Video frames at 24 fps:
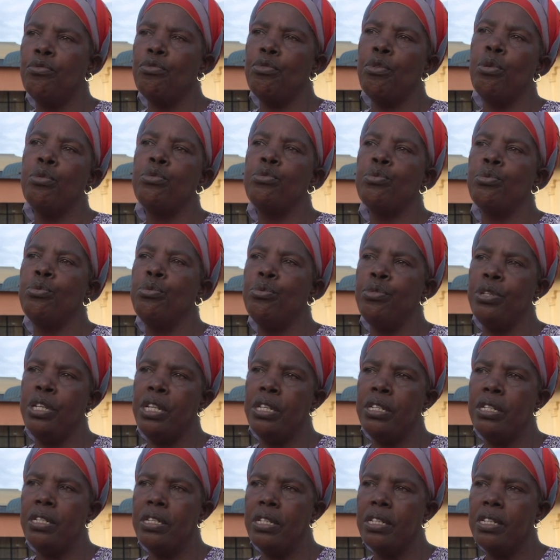those who
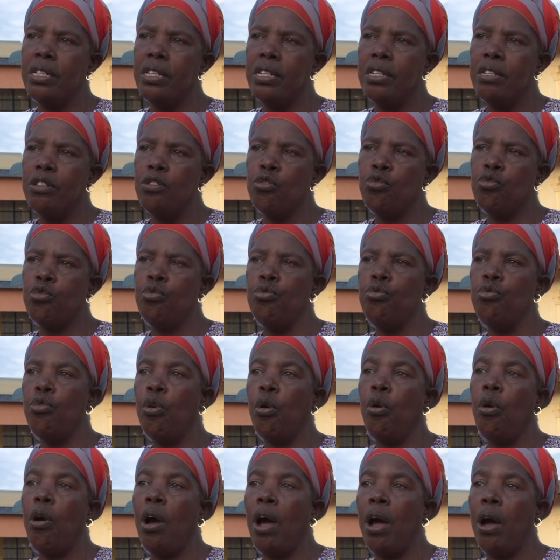need to
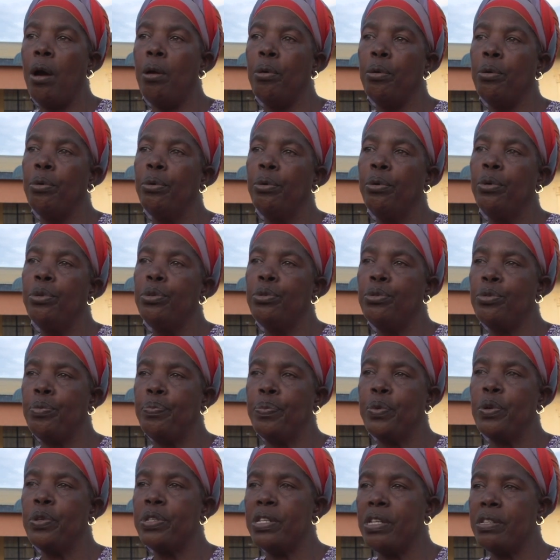know how to
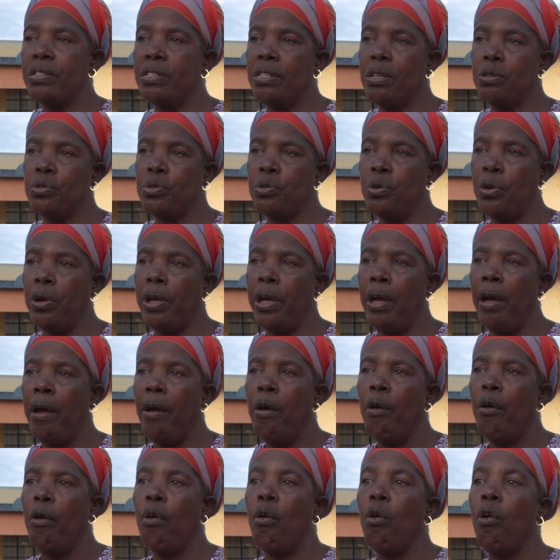process the soya
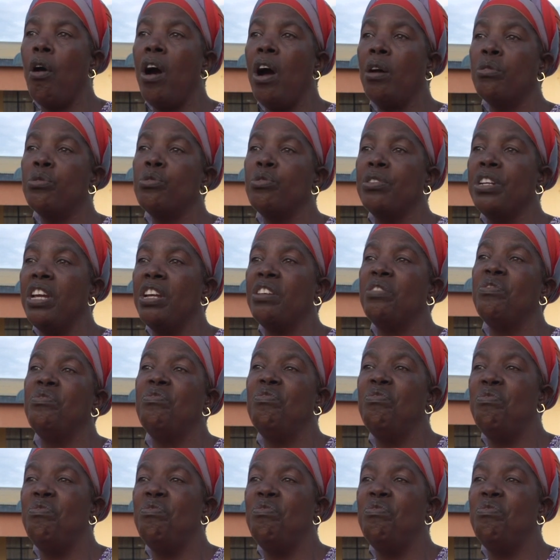or how to get